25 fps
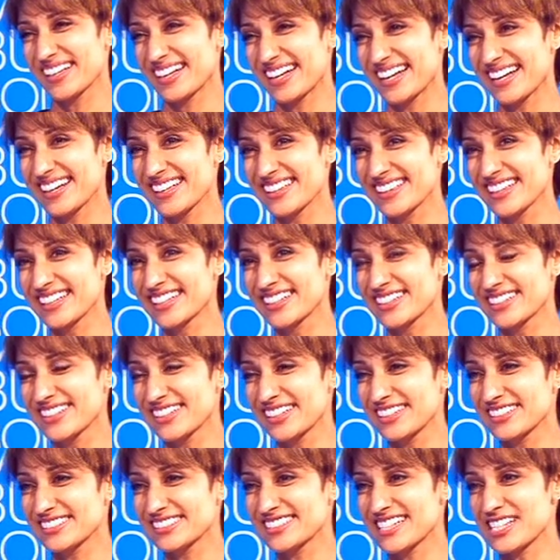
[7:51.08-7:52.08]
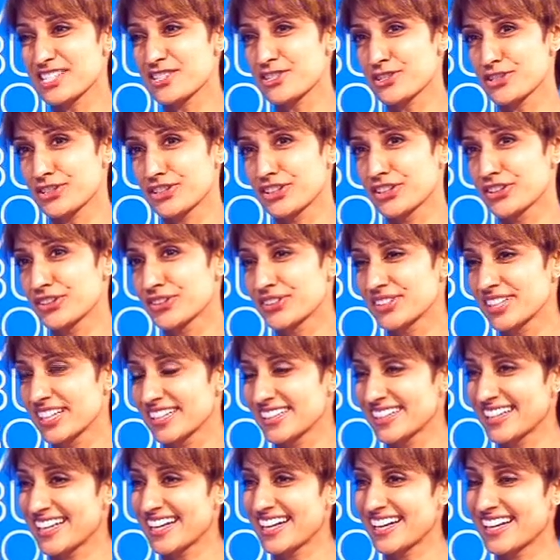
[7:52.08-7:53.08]
I think just to know
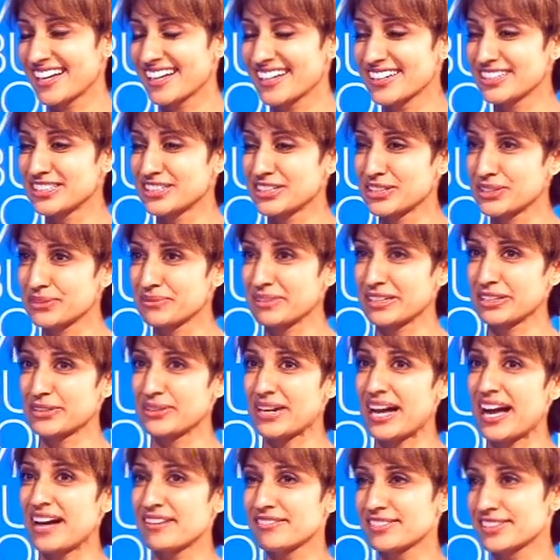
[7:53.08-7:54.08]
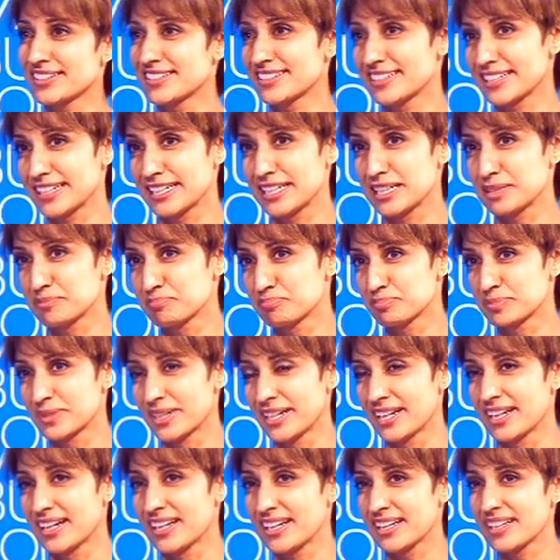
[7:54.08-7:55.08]
that when you have a dream,
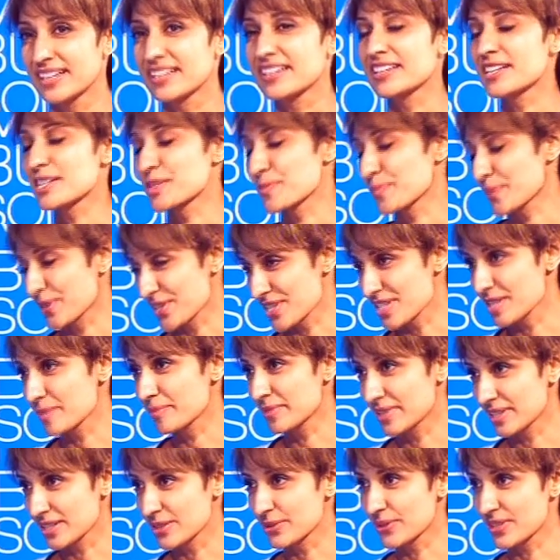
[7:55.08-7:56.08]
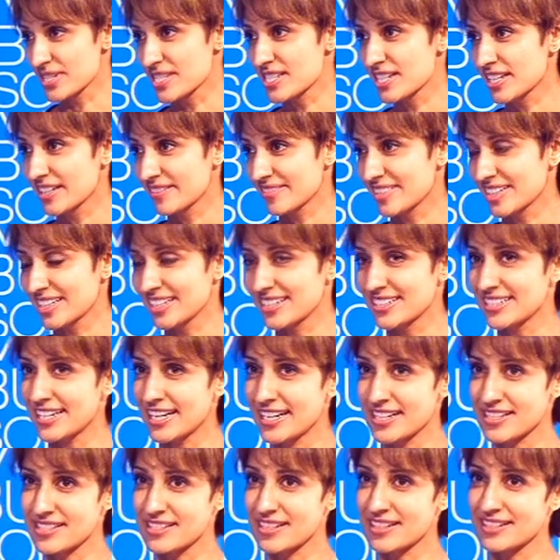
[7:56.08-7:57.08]
it is possible to achieve it. It
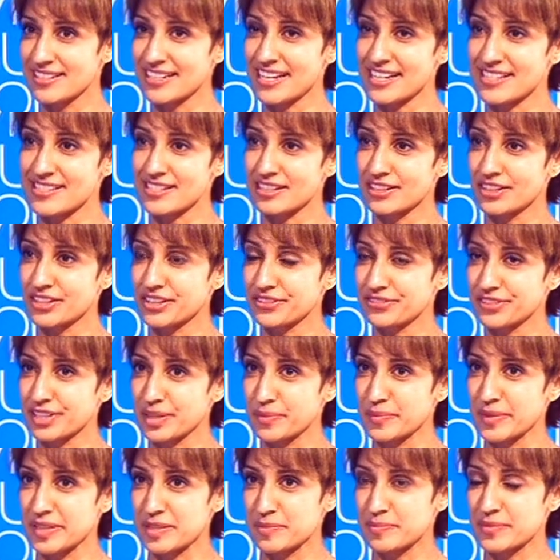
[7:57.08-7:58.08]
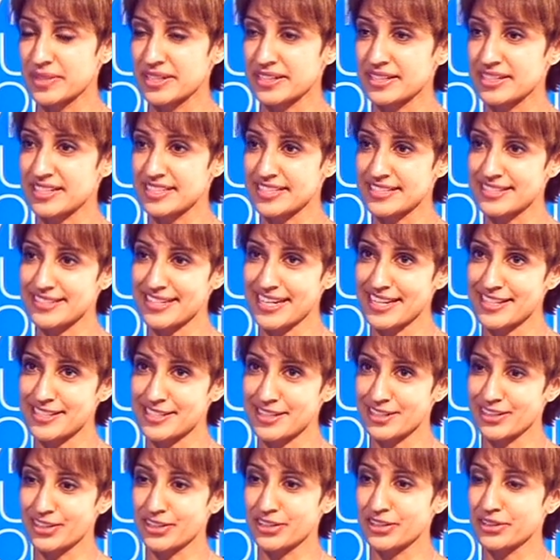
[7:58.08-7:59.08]
takes a lot of commitment. It
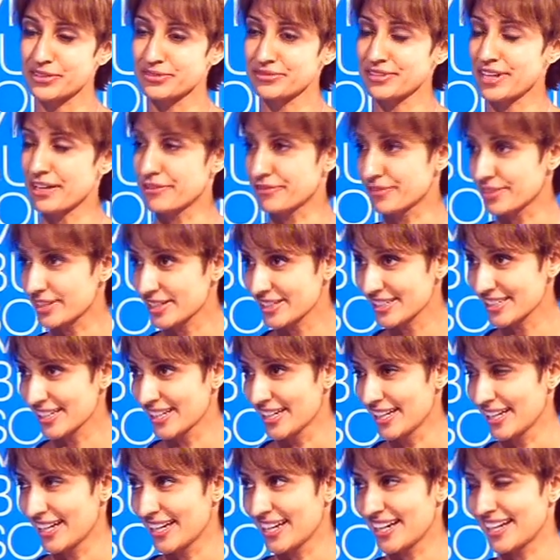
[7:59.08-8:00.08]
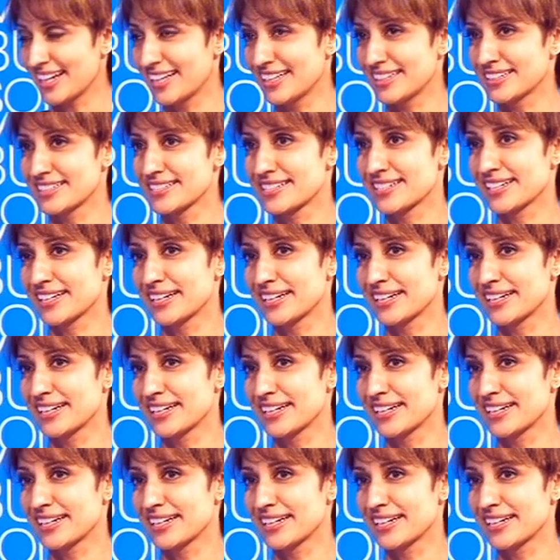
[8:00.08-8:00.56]
takes a lot of effort, and